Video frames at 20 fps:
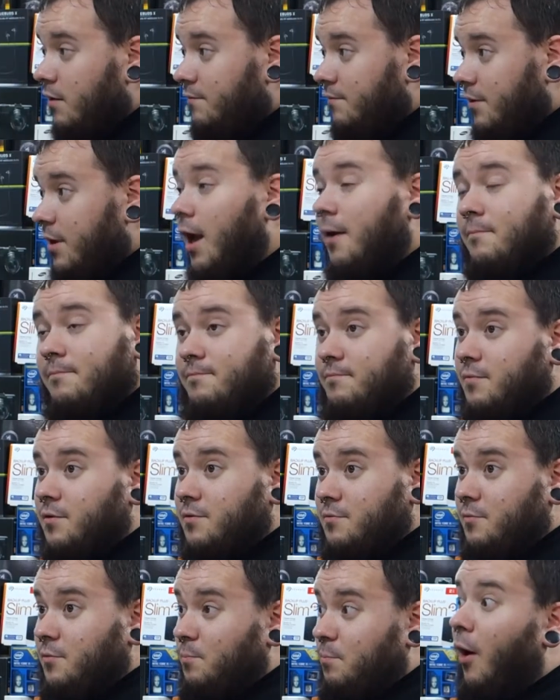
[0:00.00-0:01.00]
Yeah,
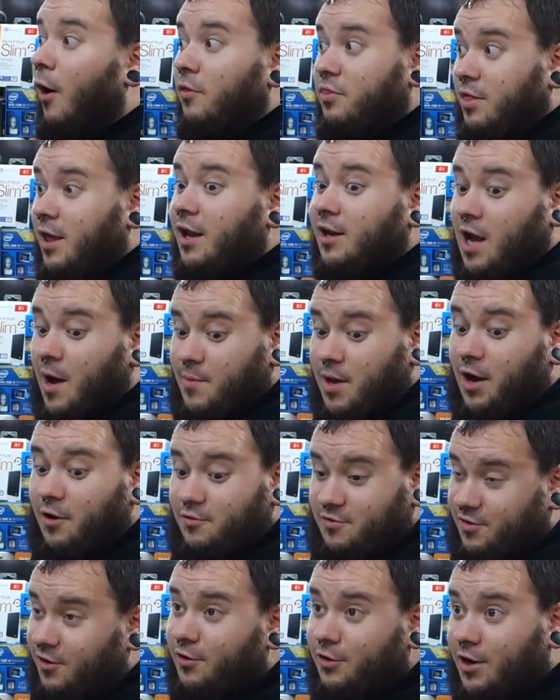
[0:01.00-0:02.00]
both it coming out
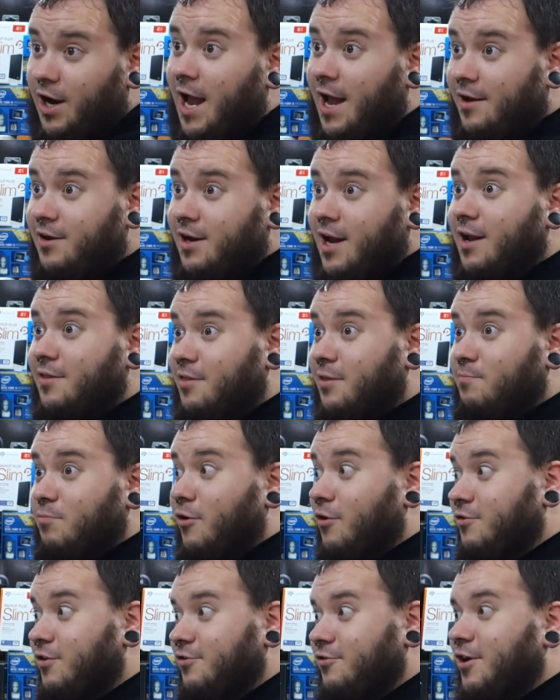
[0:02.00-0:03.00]
sooner and the
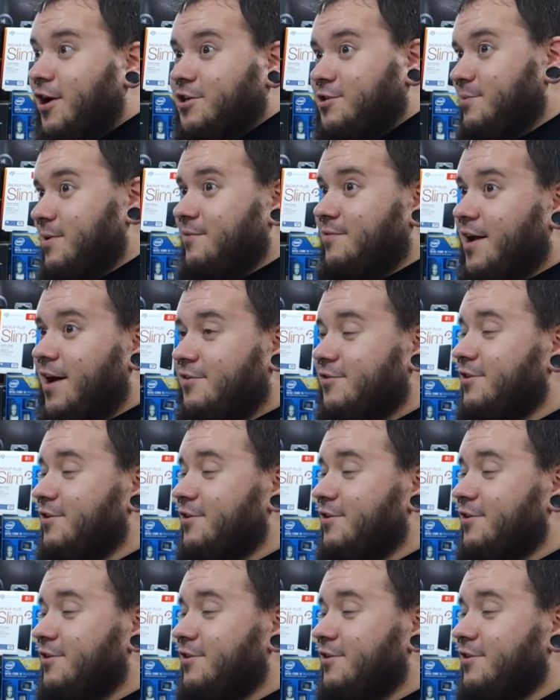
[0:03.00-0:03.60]
processor actually being faster.